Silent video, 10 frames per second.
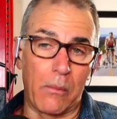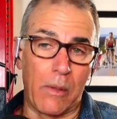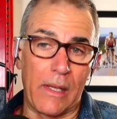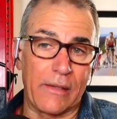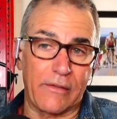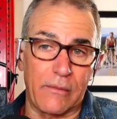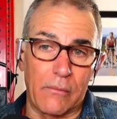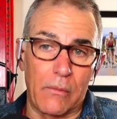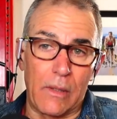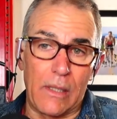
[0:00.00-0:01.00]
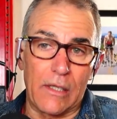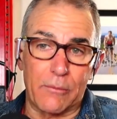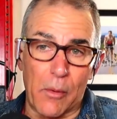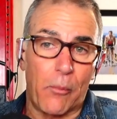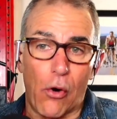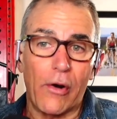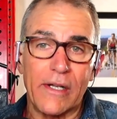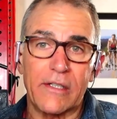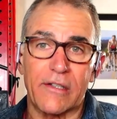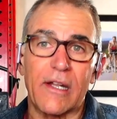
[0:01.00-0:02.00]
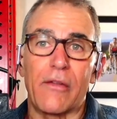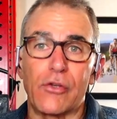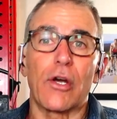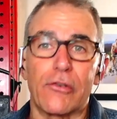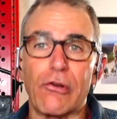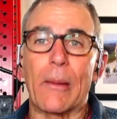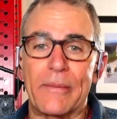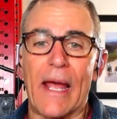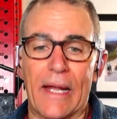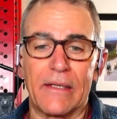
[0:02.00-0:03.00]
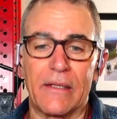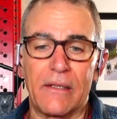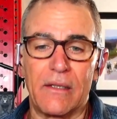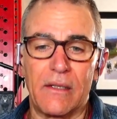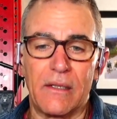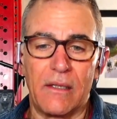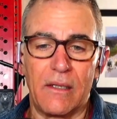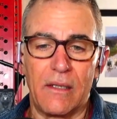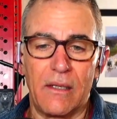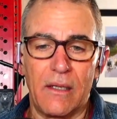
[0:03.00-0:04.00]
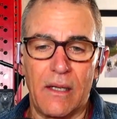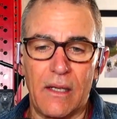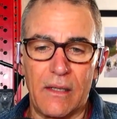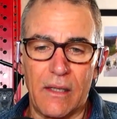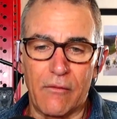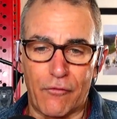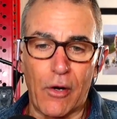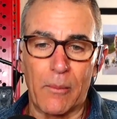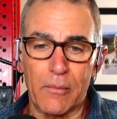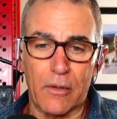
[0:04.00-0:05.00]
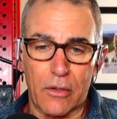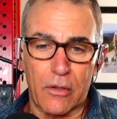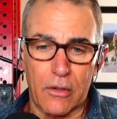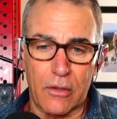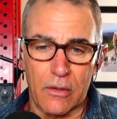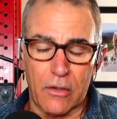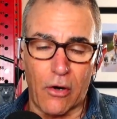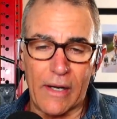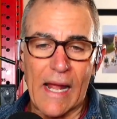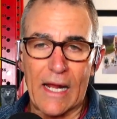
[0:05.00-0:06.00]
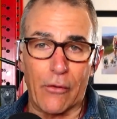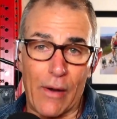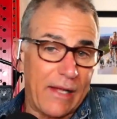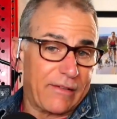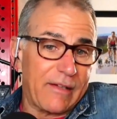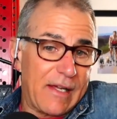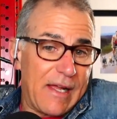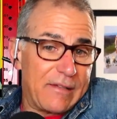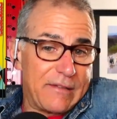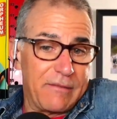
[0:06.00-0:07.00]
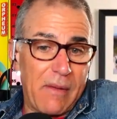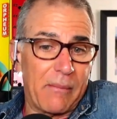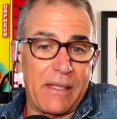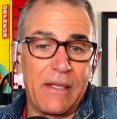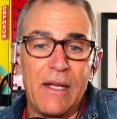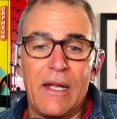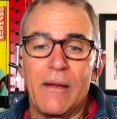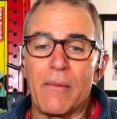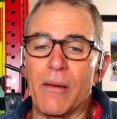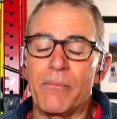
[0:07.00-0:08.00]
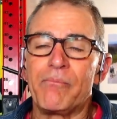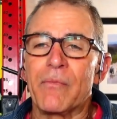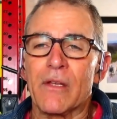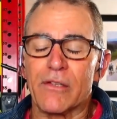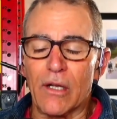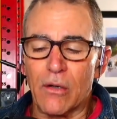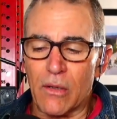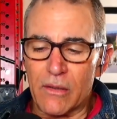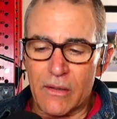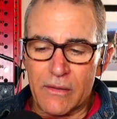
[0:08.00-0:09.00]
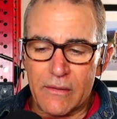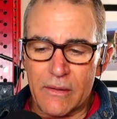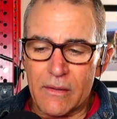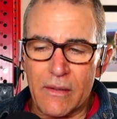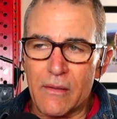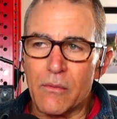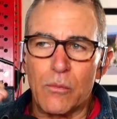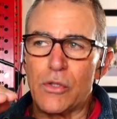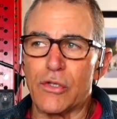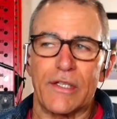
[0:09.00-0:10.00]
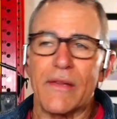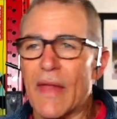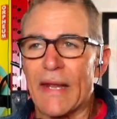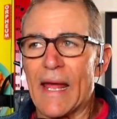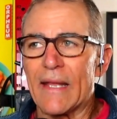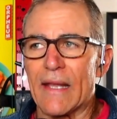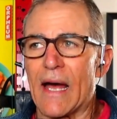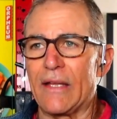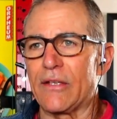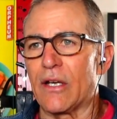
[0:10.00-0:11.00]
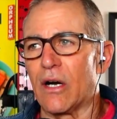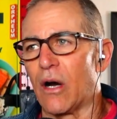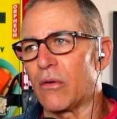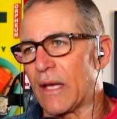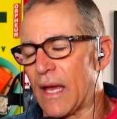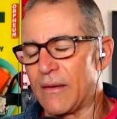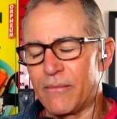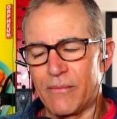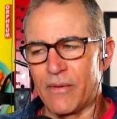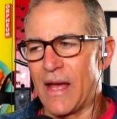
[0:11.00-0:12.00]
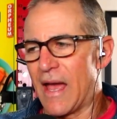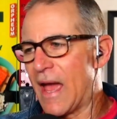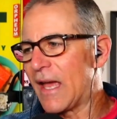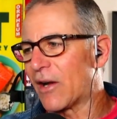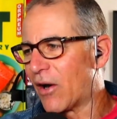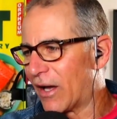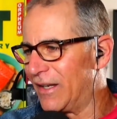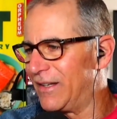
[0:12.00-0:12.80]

it's it's purporting to say you're going to drop dead. Yeah. From cardiac arrest, I guess. I mean. Yeah. So when you see that headline, you go, "Okay, hang on."